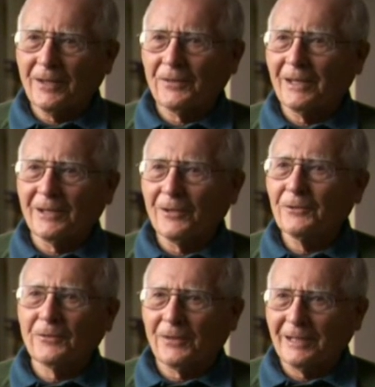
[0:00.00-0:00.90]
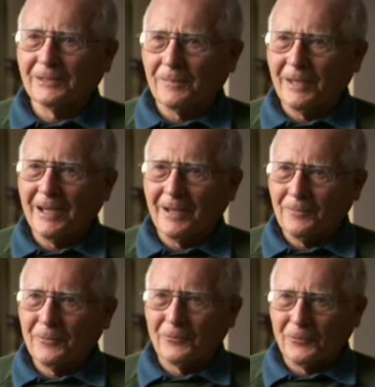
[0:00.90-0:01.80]
I think a lot of things may
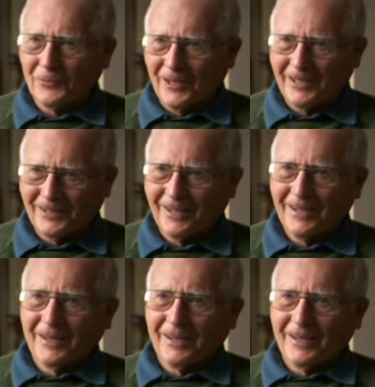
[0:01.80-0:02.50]
happen before then.